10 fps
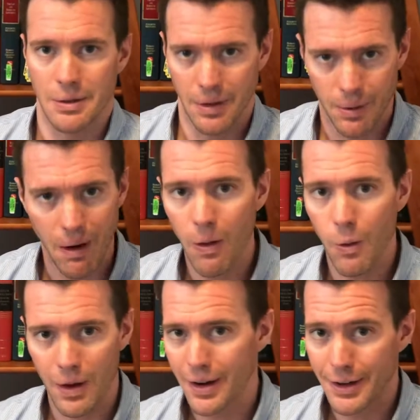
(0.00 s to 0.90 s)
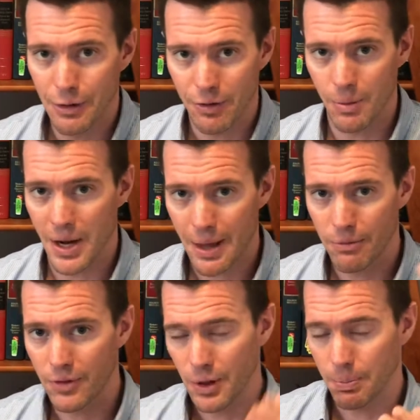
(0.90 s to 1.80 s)
They went all the way from an
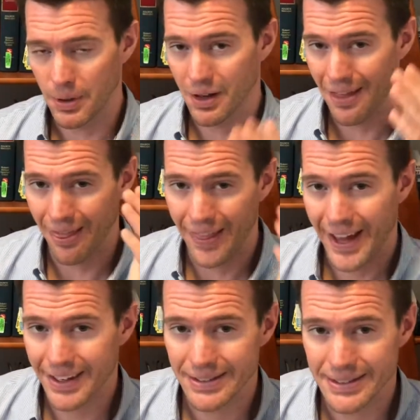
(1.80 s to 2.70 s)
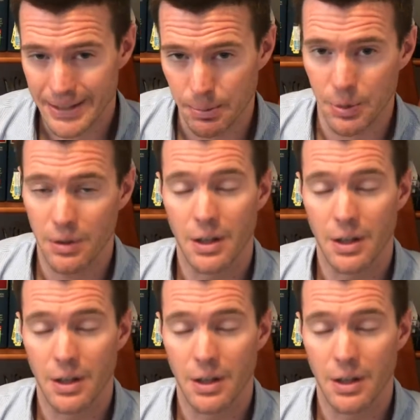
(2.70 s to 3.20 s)
MVP that simple.